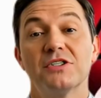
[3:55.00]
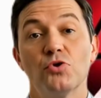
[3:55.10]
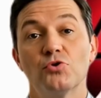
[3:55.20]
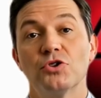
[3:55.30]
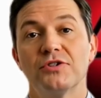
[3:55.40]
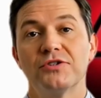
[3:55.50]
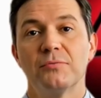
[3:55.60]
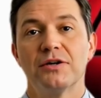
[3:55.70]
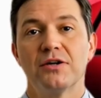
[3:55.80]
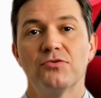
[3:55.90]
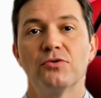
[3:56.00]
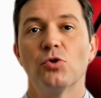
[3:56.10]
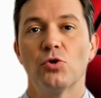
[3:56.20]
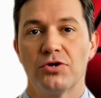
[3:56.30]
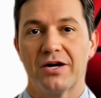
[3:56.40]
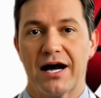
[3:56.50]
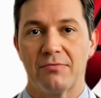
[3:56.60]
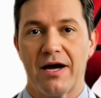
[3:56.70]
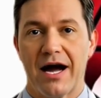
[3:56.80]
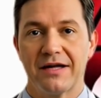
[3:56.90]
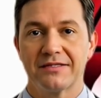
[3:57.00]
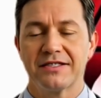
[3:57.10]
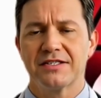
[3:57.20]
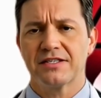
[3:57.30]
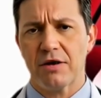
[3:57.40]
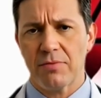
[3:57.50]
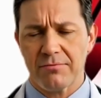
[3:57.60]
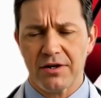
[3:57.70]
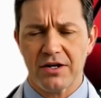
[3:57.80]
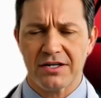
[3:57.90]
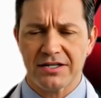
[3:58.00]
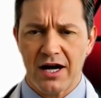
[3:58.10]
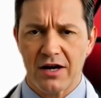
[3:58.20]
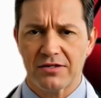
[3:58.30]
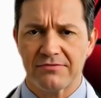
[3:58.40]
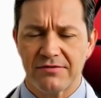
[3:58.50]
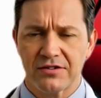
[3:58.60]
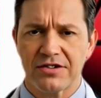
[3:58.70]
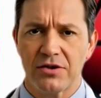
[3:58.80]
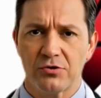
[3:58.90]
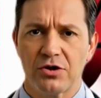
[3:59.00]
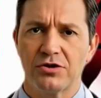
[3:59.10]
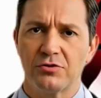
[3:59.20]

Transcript: leg strength, improving balance, and engaging stabilizing muscles